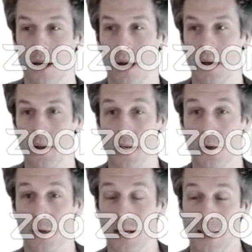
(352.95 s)
that
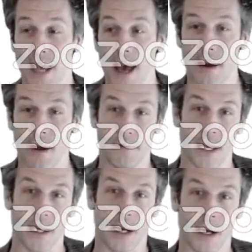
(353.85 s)
you can get of
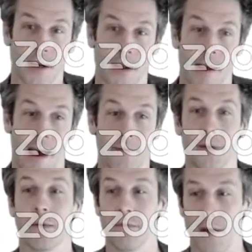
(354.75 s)
data have
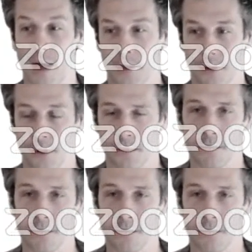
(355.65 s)
different values.